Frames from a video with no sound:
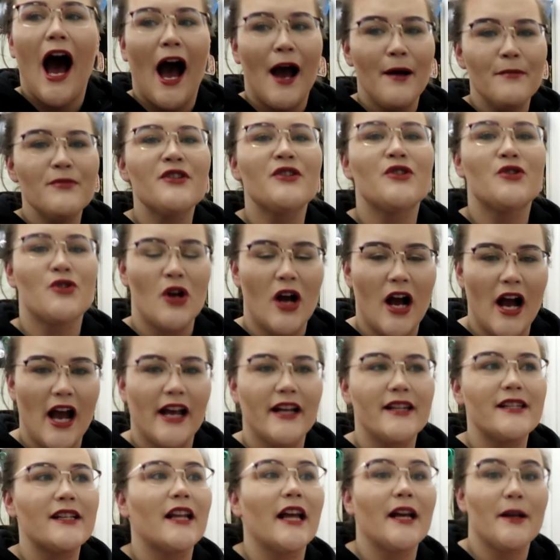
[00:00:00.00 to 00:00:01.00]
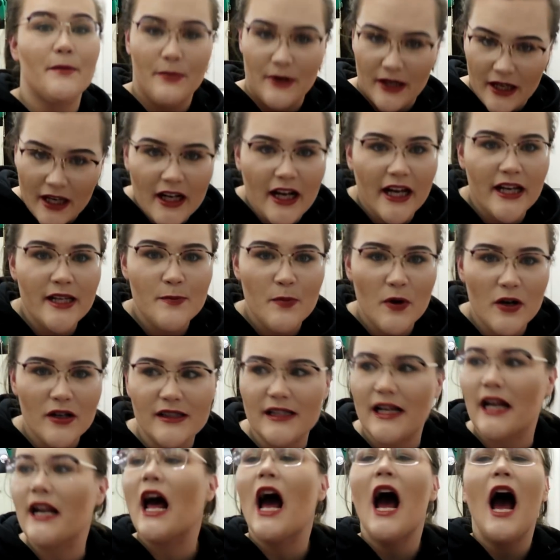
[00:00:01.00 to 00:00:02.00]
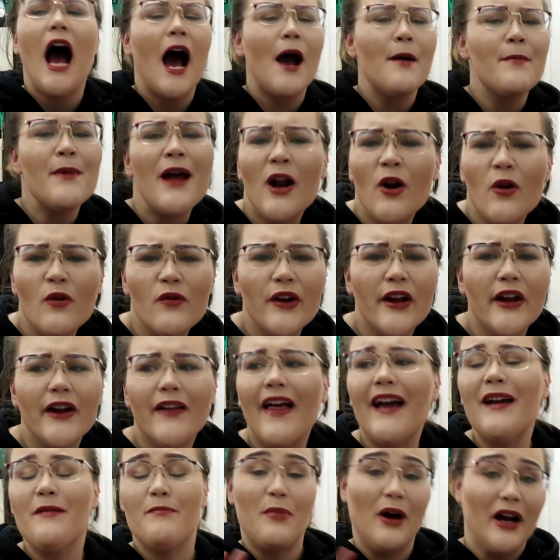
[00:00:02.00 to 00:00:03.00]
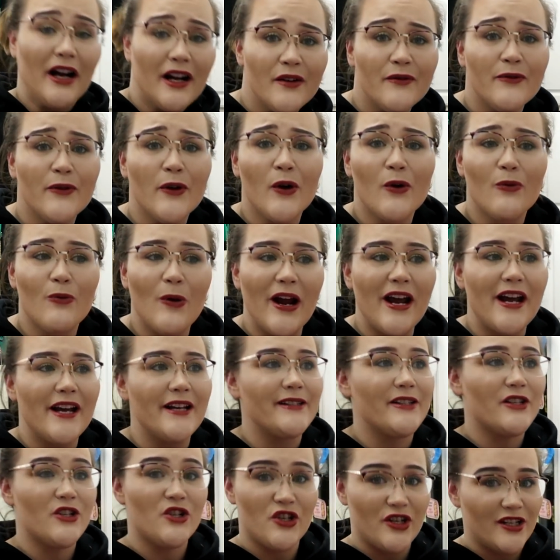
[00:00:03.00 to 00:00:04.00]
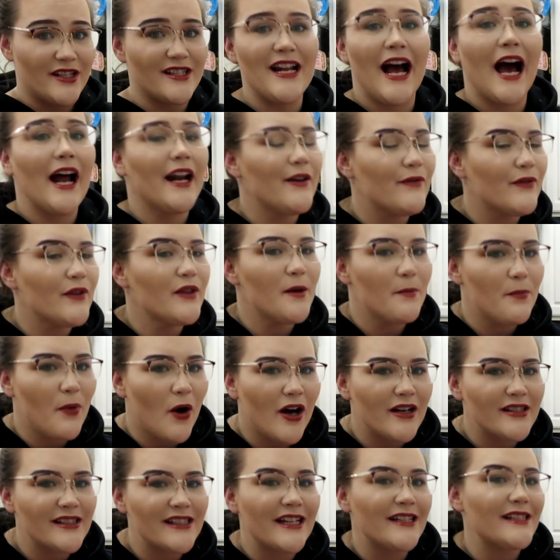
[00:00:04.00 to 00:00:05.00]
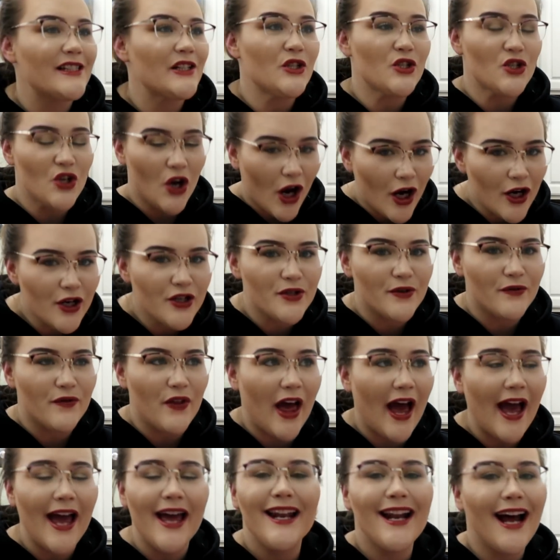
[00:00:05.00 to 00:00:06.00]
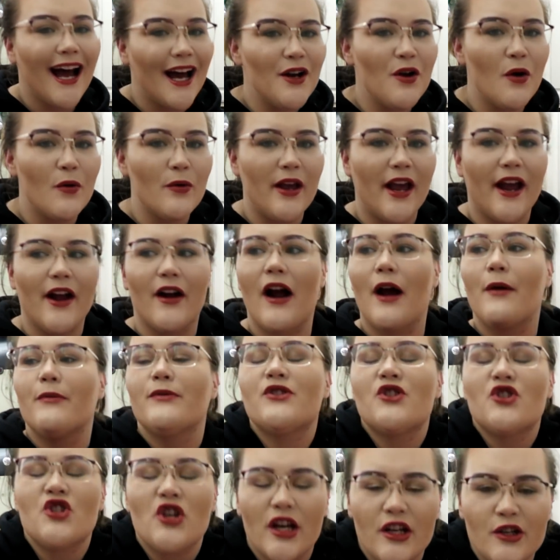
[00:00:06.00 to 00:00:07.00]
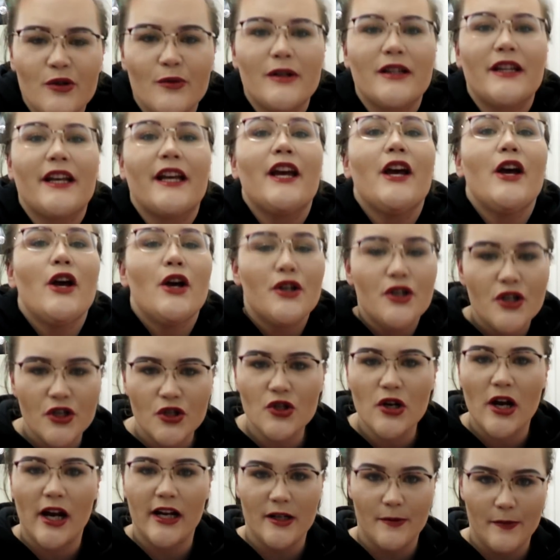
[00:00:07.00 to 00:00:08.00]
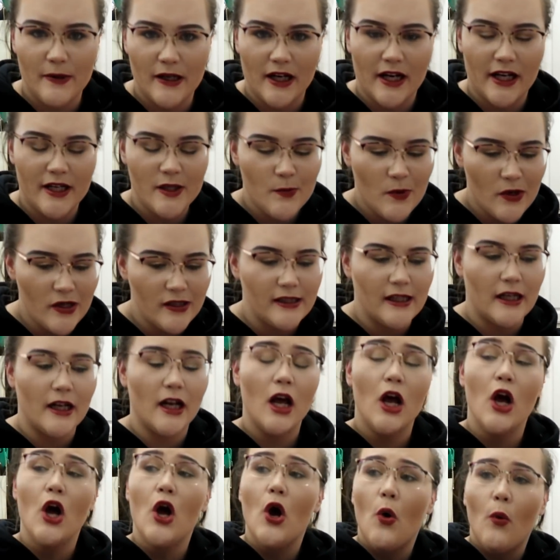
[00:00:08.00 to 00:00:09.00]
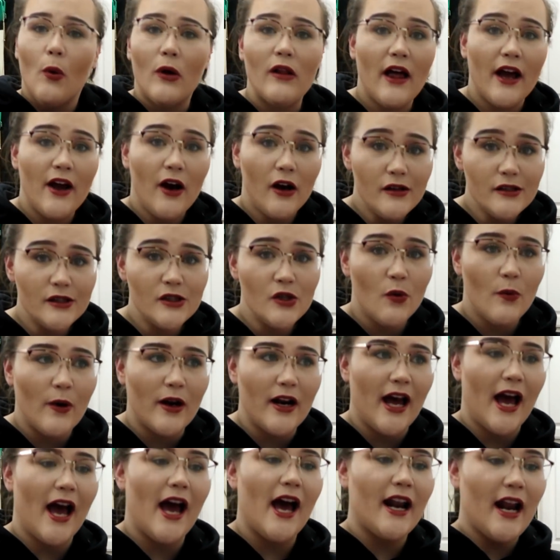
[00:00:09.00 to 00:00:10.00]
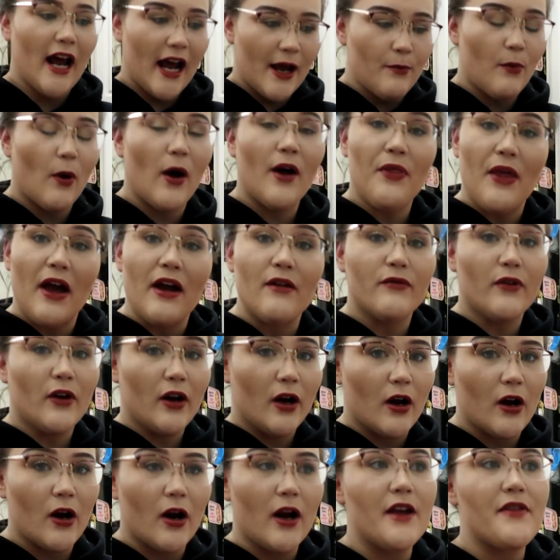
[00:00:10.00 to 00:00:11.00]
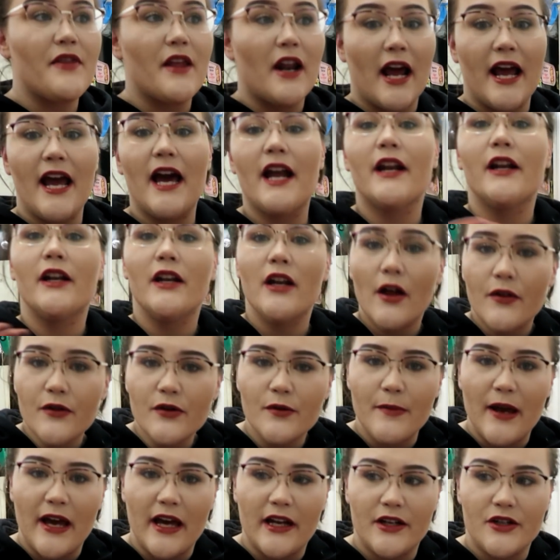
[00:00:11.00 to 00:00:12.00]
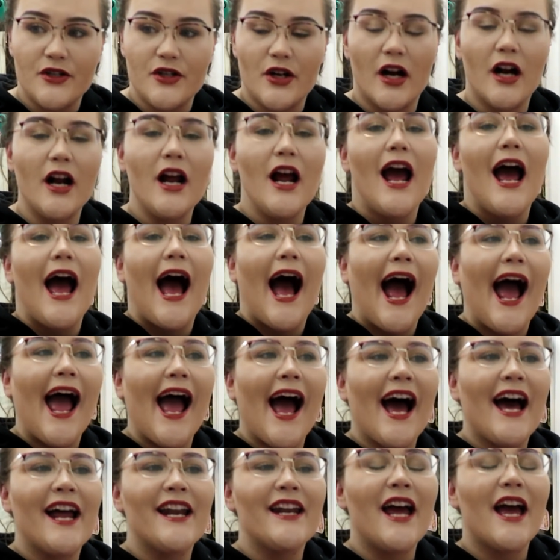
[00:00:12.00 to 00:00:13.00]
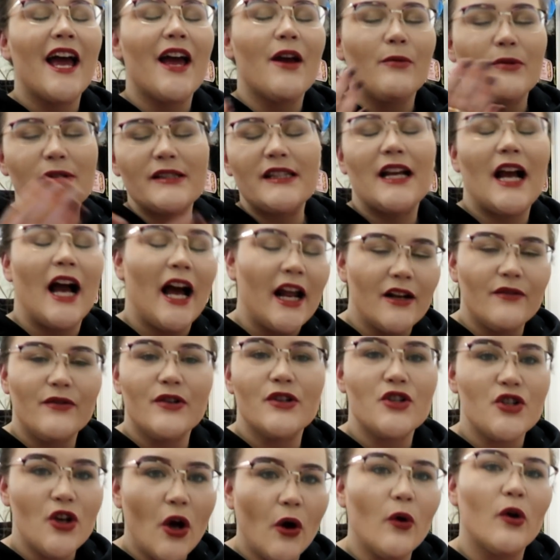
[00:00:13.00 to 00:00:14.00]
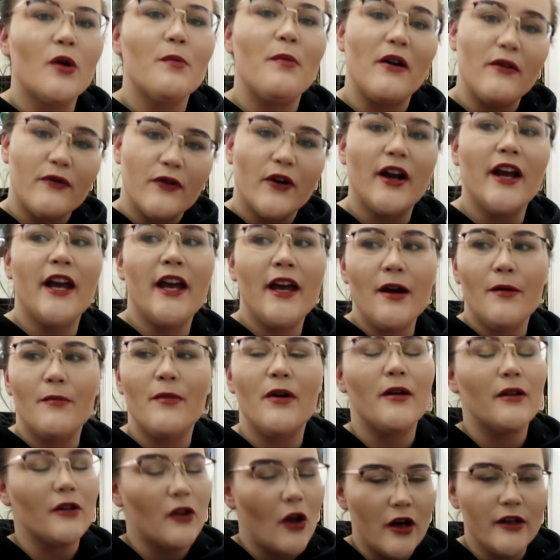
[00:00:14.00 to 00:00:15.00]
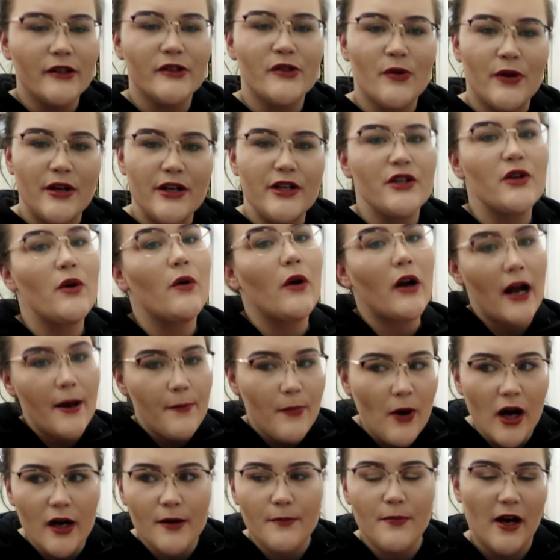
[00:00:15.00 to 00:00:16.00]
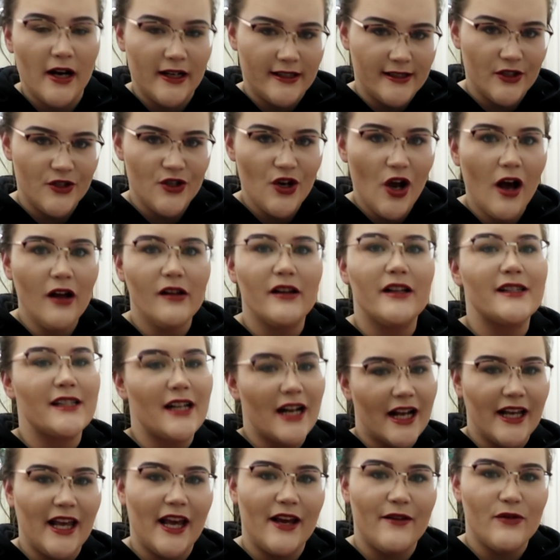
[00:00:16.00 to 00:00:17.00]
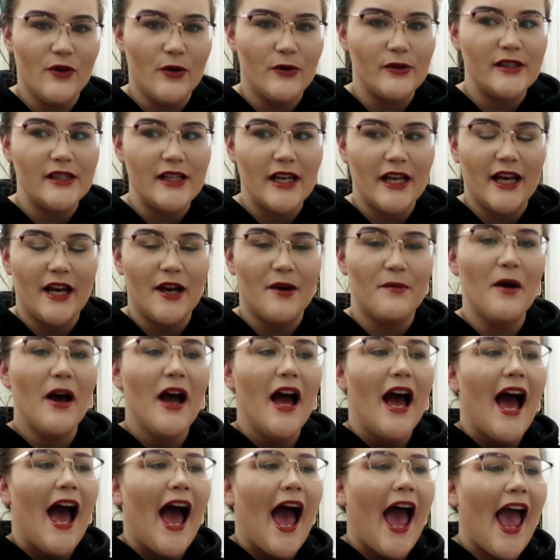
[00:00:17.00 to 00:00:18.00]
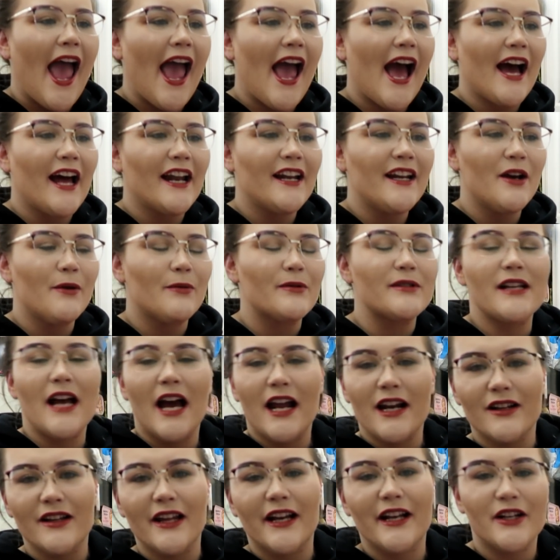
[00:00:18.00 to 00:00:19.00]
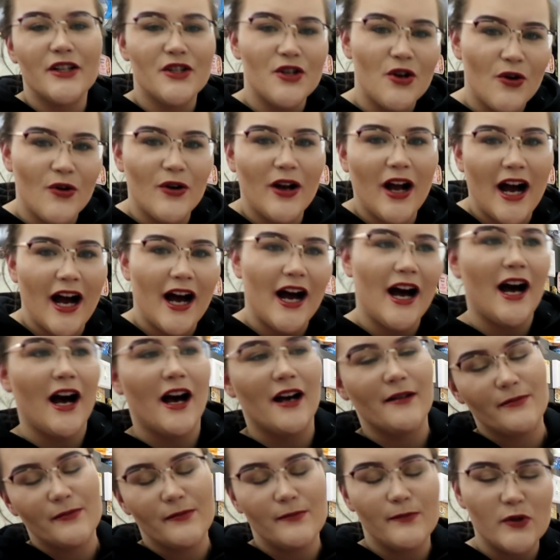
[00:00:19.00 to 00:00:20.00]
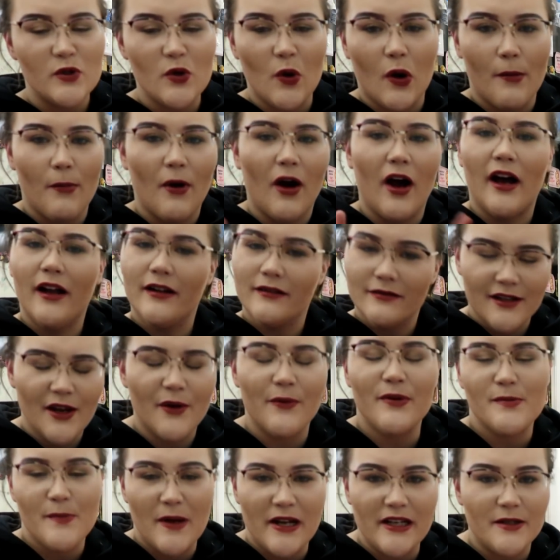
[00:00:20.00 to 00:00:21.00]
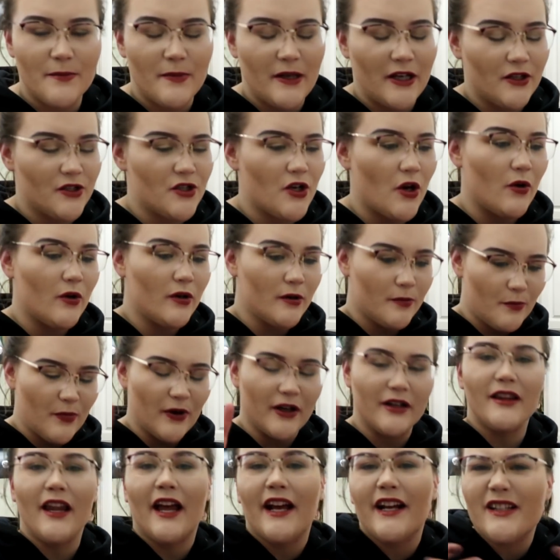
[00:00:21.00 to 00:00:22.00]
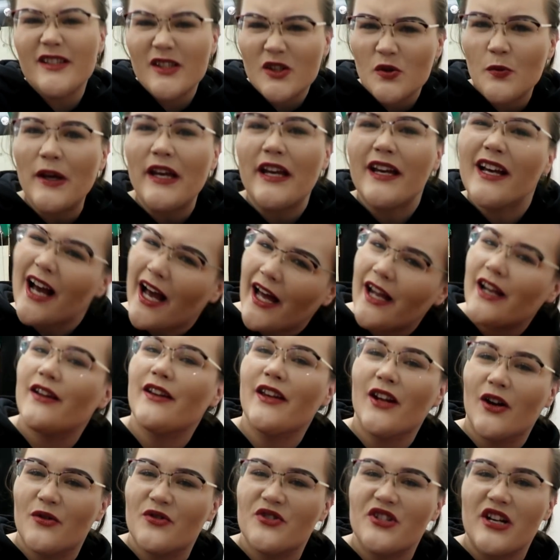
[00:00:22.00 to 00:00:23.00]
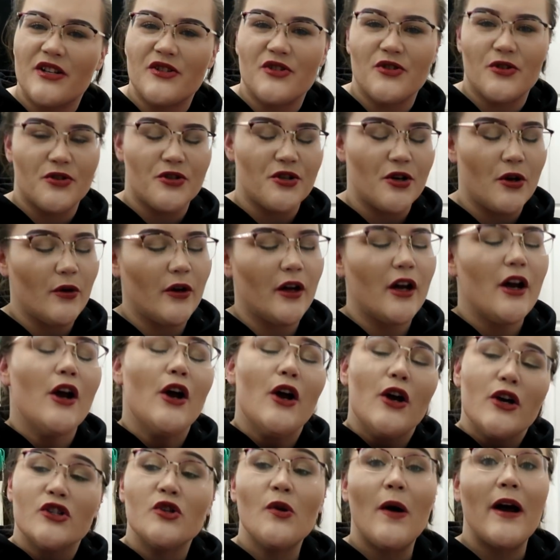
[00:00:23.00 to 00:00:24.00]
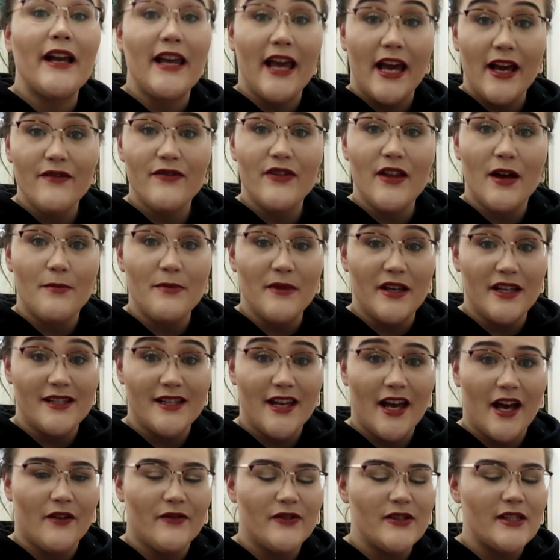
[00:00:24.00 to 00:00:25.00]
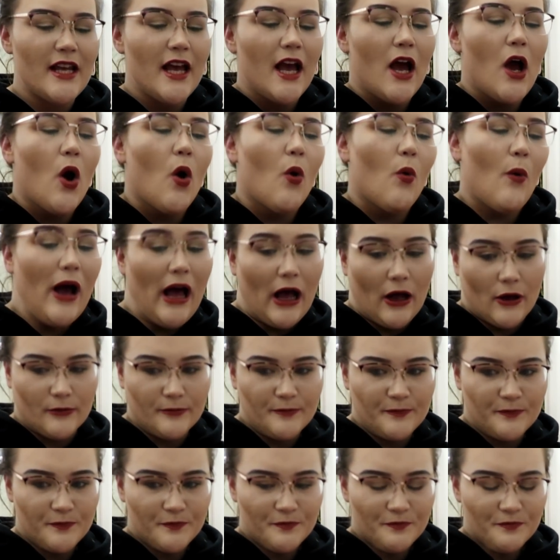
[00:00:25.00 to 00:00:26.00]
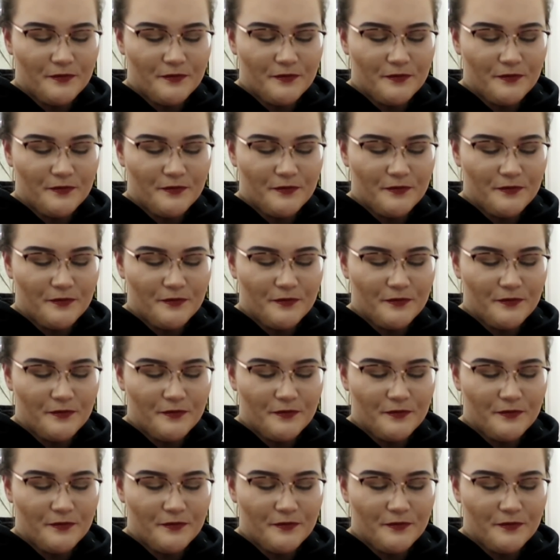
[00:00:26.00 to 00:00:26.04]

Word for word: I'm just trying to like be a nice person. I'm not over here like bucking for a raise. She's not even the boss that's in charge of that. And I don't care. I was genuinely just trying to be a nice person. Well, I also went ahead, I bought that for her. And then I had another manager and it was kind of a joke, but for him, long story short, I bought a box of chocolates and I gave those to him. And it was kind of like a joke, haha, store bought it was meant to be a joke, but like a sweet kind of, you know, gesture joke. So I gave them these gifts. Well,